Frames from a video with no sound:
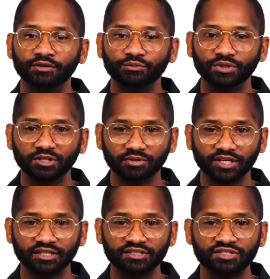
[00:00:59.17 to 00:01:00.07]
With the
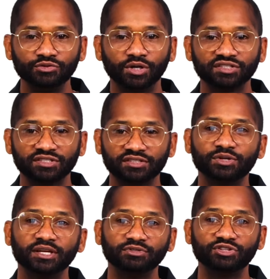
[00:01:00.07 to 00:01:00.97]
blades, you also
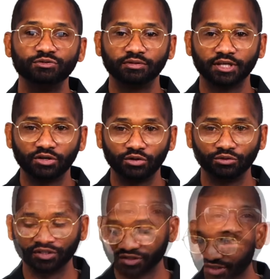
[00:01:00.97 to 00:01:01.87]
get 2 blade
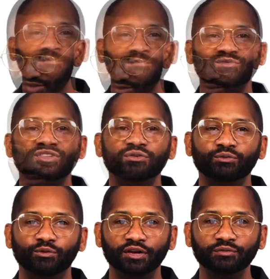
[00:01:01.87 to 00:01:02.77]
holders,
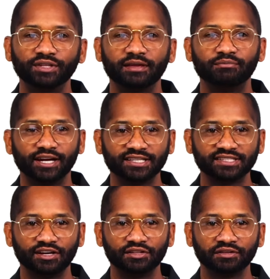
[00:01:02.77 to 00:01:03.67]
one with a brass
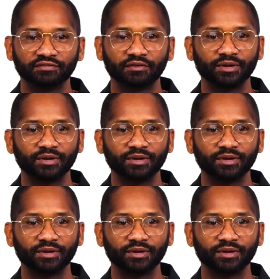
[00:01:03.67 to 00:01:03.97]
collar for